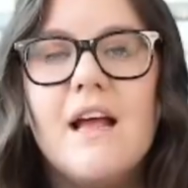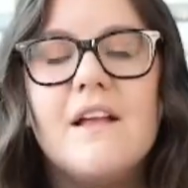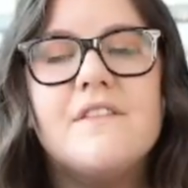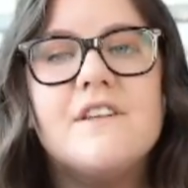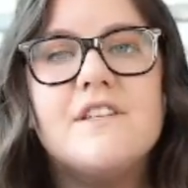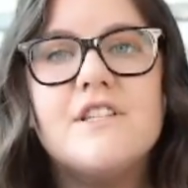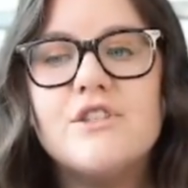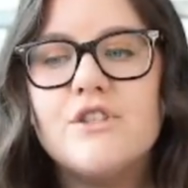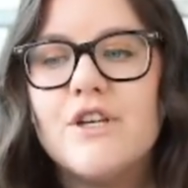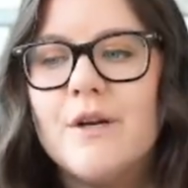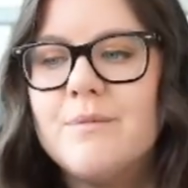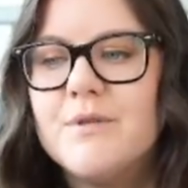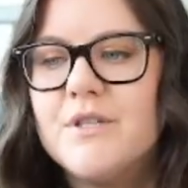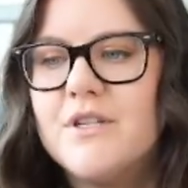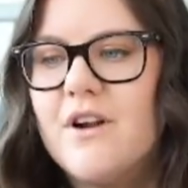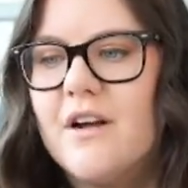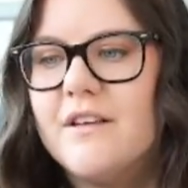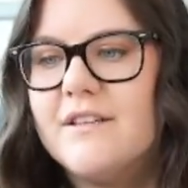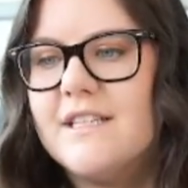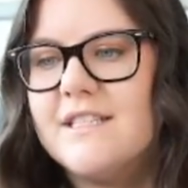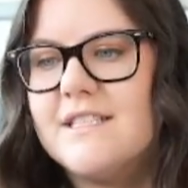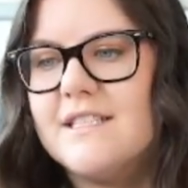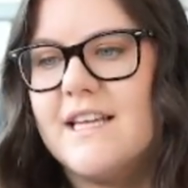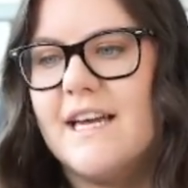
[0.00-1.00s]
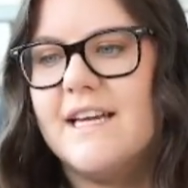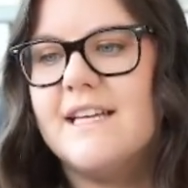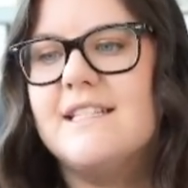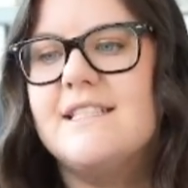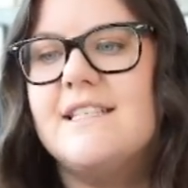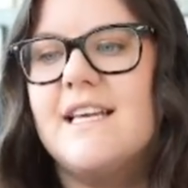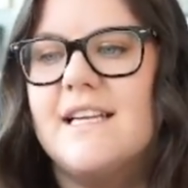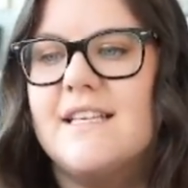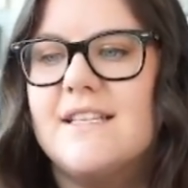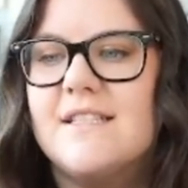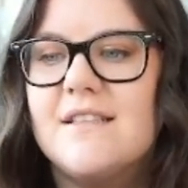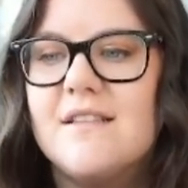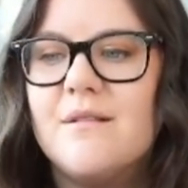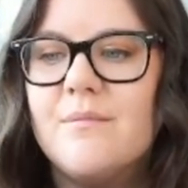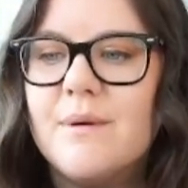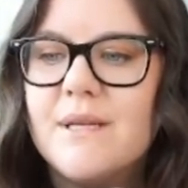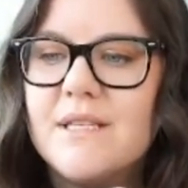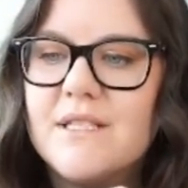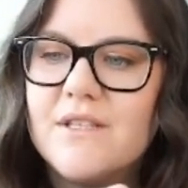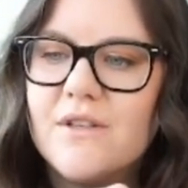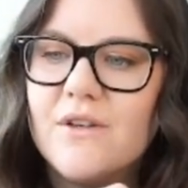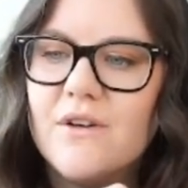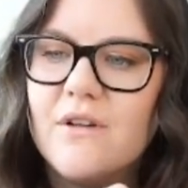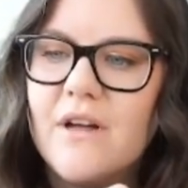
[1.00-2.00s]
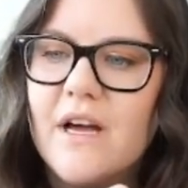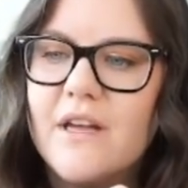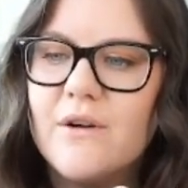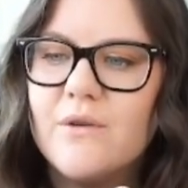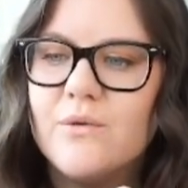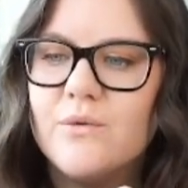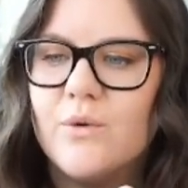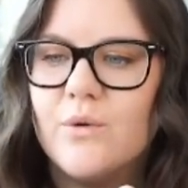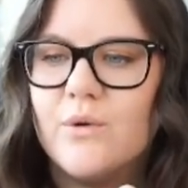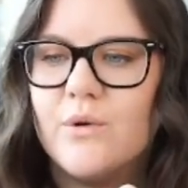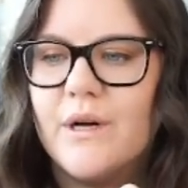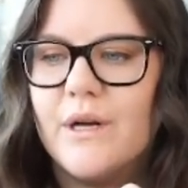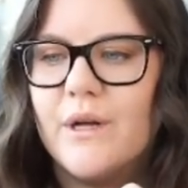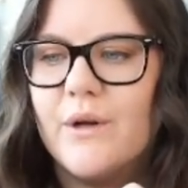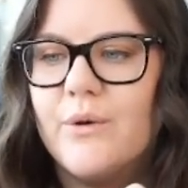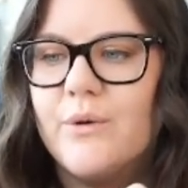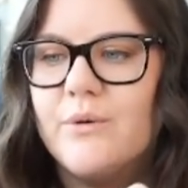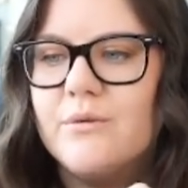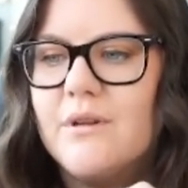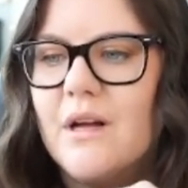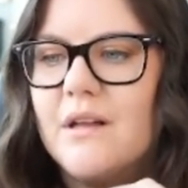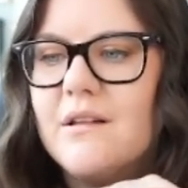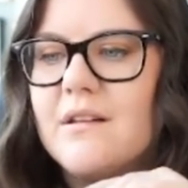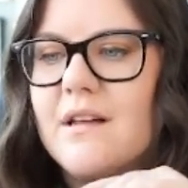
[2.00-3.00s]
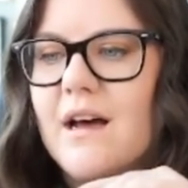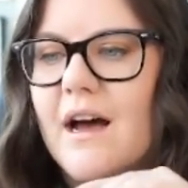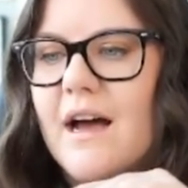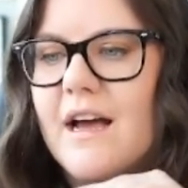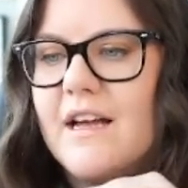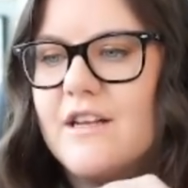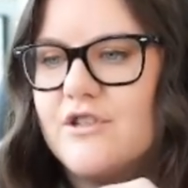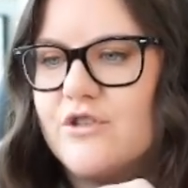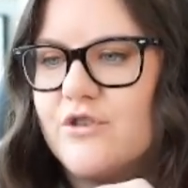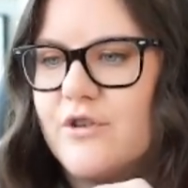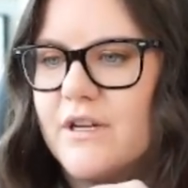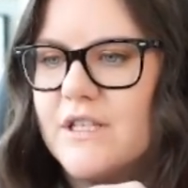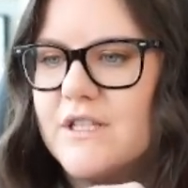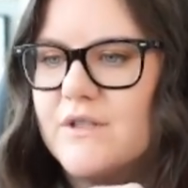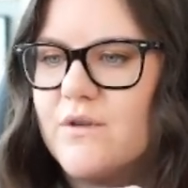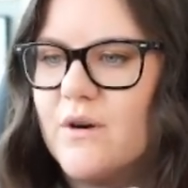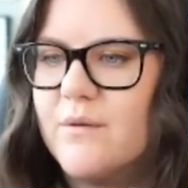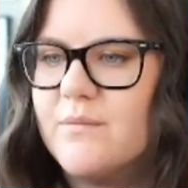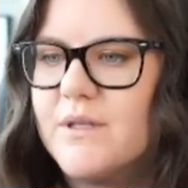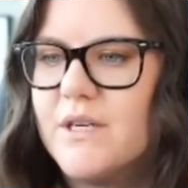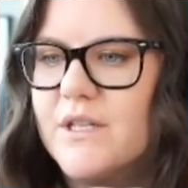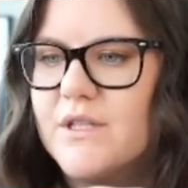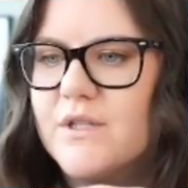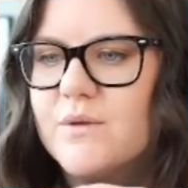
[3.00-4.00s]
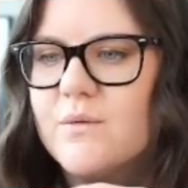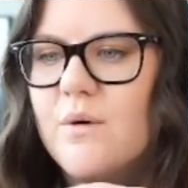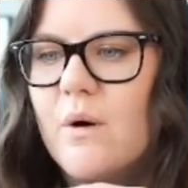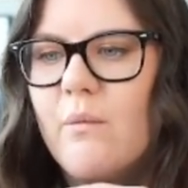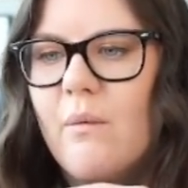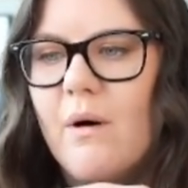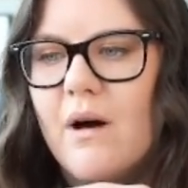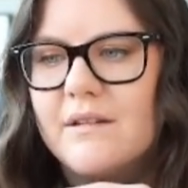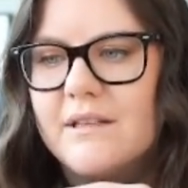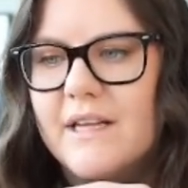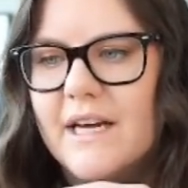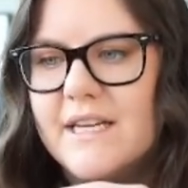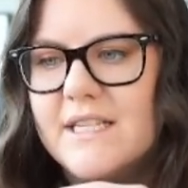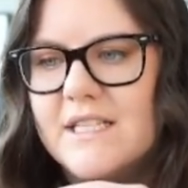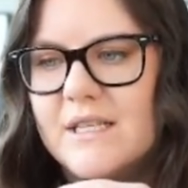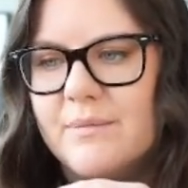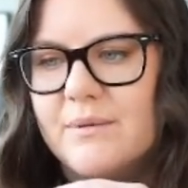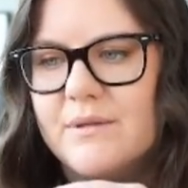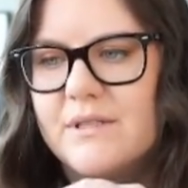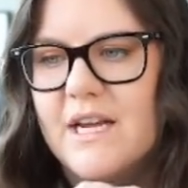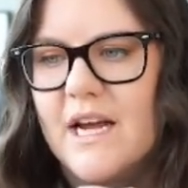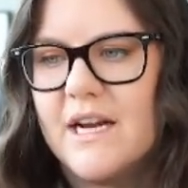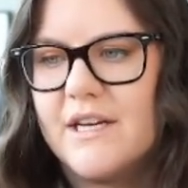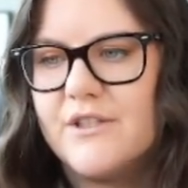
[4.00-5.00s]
The description on this light says, "The mystical and alluring Thekulala has transformed into a wall light to protect